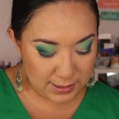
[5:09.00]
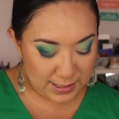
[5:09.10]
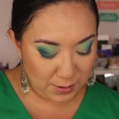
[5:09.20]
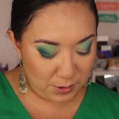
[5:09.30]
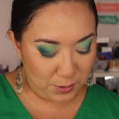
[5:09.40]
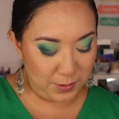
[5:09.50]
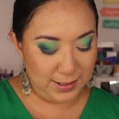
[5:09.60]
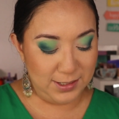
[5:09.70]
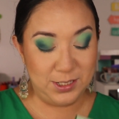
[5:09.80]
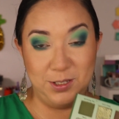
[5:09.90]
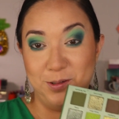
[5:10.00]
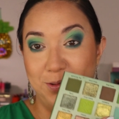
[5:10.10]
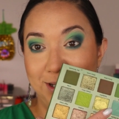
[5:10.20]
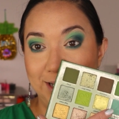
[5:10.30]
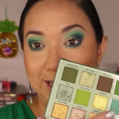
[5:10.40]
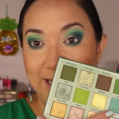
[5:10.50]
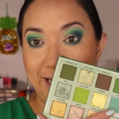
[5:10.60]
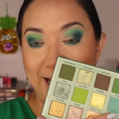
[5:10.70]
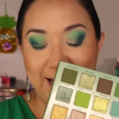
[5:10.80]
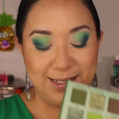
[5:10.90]
Let's now go into
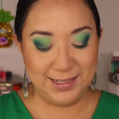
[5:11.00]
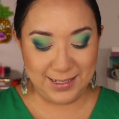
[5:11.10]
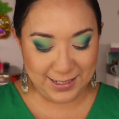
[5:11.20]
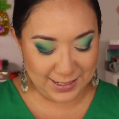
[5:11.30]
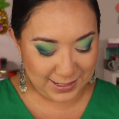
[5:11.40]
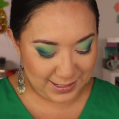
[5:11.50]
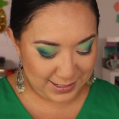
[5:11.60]
Classic.